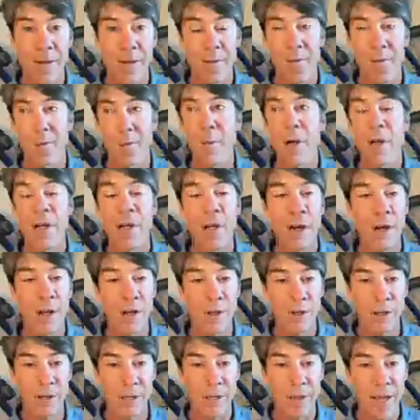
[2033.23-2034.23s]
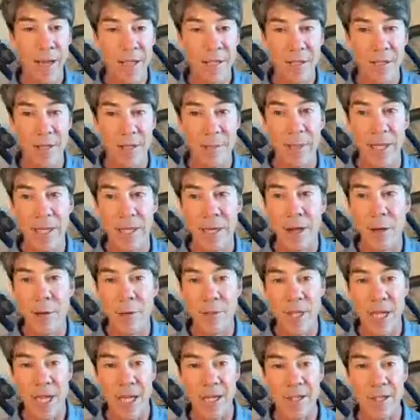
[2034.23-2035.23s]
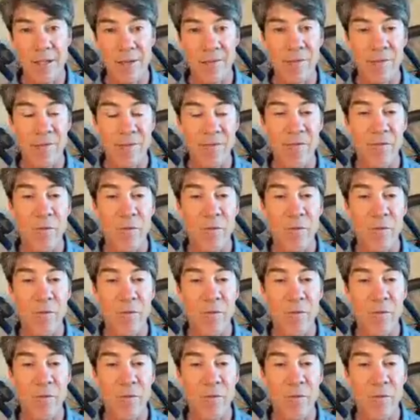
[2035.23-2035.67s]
100, that's going to be an OTS of